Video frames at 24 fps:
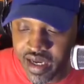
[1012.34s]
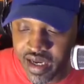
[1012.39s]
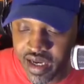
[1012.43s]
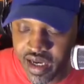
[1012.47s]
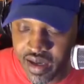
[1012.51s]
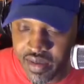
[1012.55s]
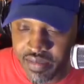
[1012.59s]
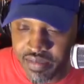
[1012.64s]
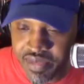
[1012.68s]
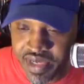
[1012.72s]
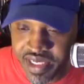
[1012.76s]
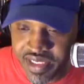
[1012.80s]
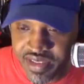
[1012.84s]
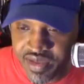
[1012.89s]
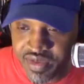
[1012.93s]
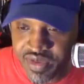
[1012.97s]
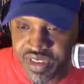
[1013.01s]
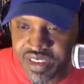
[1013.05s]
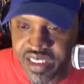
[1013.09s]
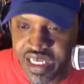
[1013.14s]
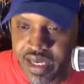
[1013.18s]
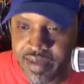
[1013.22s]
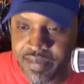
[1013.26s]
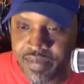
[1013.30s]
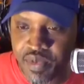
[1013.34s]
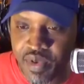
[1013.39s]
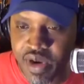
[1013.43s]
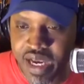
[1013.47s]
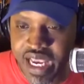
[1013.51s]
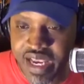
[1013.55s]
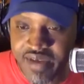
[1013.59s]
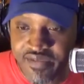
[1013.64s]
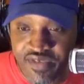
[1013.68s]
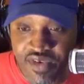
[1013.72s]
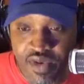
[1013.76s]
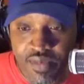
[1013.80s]
mental standpoint,
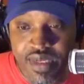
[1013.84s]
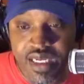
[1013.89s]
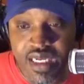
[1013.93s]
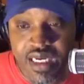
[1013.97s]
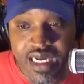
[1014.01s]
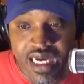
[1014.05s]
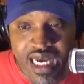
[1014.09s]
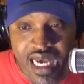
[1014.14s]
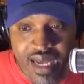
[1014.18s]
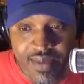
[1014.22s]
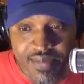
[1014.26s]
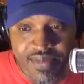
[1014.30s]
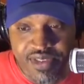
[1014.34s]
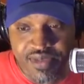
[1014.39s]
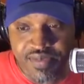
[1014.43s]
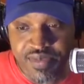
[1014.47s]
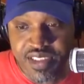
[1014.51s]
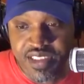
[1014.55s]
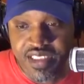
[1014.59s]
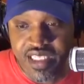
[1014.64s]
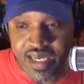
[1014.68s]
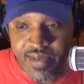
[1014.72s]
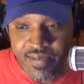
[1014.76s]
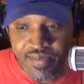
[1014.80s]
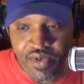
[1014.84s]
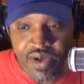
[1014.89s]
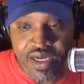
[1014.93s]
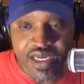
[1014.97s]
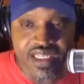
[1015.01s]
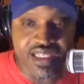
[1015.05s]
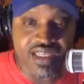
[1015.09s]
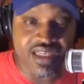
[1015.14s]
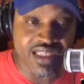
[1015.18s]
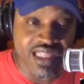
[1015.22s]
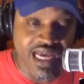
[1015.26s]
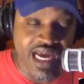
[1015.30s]
and from an accomplishment standpoint in
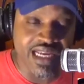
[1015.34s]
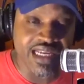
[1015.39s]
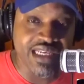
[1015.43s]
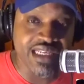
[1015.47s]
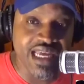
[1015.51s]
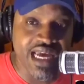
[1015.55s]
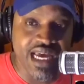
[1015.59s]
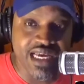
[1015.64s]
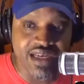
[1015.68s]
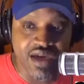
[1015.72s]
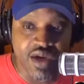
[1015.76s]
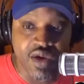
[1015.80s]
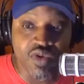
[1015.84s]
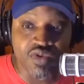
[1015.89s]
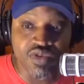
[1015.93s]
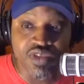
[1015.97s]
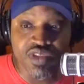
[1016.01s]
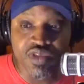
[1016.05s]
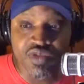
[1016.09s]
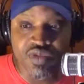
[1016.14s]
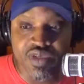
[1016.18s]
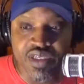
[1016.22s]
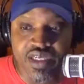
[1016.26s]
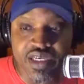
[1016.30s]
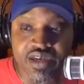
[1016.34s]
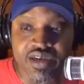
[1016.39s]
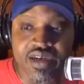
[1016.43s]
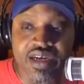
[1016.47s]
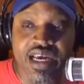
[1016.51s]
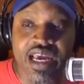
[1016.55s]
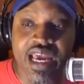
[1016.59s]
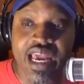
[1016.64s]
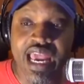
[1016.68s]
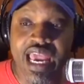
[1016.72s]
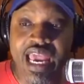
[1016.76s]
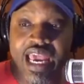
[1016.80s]
the 99 to 02 year.
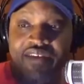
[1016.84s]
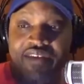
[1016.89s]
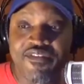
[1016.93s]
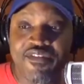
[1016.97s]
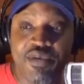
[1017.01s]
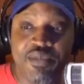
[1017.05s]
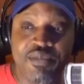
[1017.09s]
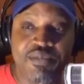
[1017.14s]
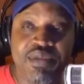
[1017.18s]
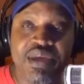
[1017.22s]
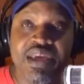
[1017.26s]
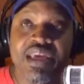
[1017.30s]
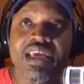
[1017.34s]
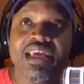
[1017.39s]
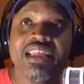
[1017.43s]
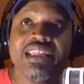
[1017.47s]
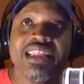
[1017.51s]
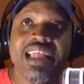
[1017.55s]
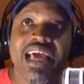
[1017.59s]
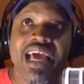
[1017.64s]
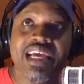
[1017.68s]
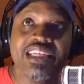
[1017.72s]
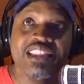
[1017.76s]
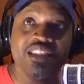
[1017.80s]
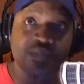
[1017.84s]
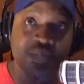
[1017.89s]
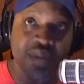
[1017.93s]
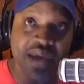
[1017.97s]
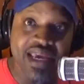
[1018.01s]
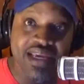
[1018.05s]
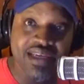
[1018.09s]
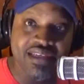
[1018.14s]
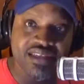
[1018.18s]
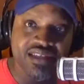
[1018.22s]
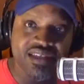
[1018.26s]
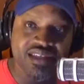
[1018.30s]
And for me, in that
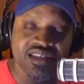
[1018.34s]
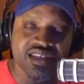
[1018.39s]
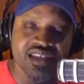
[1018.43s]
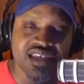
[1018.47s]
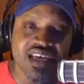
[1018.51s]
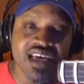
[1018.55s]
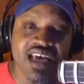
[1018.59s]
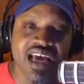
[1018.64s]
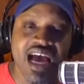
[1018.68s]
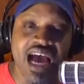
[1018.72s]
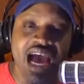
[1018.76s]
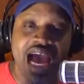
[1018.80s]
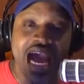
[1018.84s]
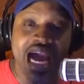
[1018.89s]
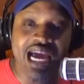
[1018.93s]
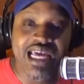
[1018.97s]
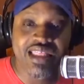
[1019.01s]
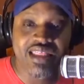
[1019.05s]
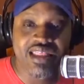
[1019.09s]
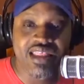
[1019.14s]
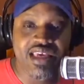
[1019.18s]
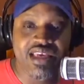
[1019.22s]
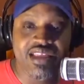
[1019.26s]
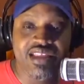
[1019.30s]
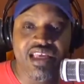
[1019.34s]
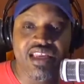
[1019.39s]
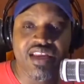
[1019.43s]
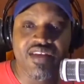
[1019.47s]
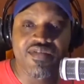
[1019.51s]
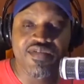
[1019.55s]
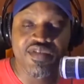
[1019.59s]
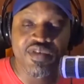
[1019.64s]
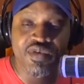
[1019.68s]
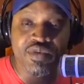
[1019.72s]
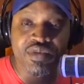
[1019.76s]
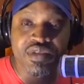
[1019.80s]
space, I think that
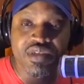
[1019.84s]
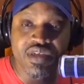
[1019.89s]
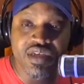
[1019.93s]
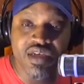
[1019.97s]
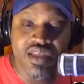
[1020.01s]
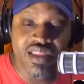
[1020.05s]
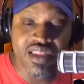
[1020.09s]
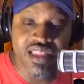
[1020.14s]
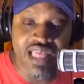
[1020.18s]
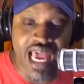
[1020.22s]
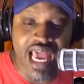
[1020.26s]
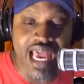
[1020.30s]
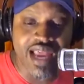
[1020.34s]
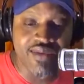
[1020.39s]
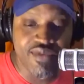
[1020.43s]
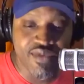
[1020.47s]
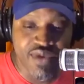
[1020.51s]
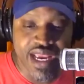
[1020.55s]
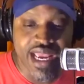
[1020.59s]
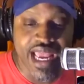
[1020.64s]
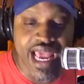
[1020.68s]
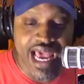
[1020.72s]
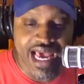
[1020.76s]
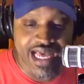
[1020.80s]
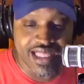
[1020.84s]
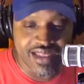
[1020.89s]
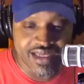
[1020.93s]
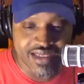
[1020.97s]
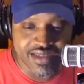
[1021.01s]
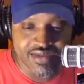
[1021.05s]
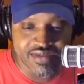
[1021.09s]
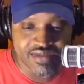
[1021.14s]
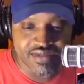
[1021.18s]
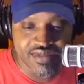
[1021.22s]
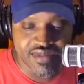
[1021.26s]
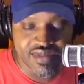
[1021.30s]
if you took that Ray Allen
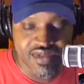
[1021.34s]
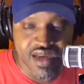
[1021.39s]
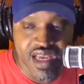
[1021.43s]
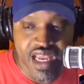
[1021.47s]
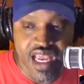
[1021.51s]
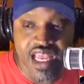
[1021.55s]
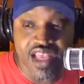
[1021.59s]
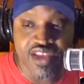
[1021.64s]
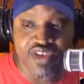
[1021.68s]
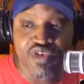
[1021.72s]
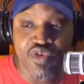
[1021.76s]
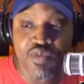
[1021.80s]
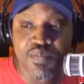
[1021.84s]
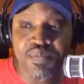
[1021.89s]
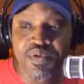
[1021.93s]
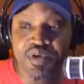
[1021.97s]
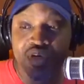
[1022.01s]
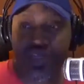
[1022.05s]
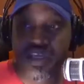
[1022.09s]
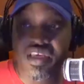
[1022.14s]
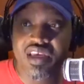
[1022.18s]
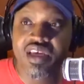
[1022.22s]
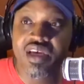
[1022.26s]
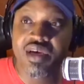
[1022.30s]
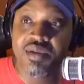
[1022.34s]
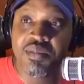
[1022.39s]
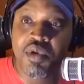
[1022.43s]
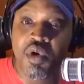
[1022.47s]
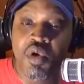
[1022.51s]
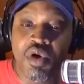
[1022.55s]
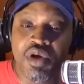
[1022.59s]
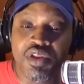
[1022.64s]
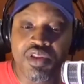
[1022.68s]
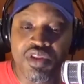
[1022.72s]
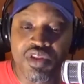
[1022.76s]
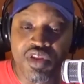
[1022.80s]
and you put him
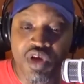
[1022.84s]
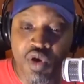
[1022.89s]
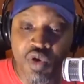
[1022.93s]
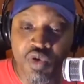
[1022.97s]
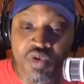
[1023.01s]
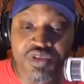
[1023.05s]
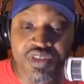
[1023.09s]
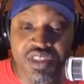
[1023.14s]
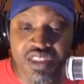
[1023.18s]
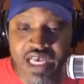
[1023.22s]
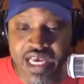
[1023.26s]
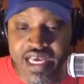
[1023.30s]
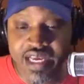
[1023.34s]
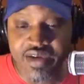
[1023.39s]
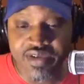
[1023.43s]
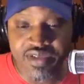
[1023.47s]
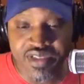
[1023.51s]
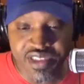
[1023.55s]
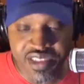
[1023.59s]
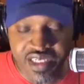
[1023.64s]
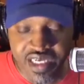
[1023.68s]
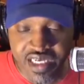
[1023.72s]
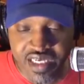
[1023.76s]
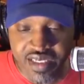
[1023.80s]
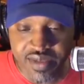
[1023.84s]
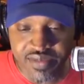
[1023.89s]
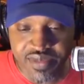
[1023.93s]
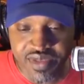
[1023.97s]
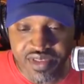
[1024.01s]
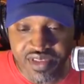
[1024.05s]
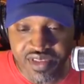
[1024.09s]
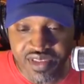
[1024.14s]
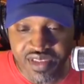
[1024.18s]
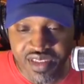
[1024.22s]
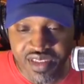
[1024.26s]
on those Lakers teams,